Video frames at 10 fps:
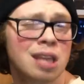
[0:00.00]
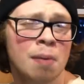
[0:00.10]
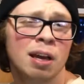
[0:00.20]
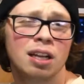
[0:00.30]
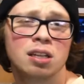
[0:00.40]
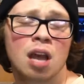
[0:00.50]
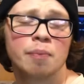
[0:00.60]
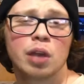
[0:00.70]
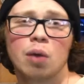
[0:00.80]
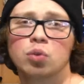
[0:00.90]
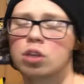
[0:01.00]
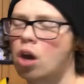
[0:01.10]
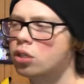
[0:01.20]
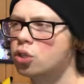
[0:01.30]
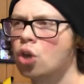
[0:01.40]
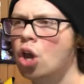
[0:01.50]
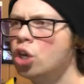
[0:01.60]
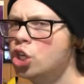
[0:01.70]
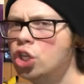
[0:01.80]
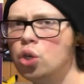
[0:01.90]
came out at a time that I was on this
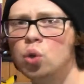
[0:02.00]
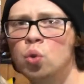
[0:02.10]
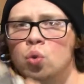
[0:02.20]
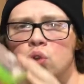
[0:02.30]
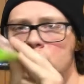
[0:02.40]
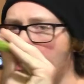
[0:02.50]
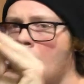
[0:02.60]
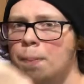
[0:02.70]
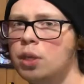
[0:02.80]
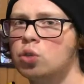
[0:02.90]
huge zombie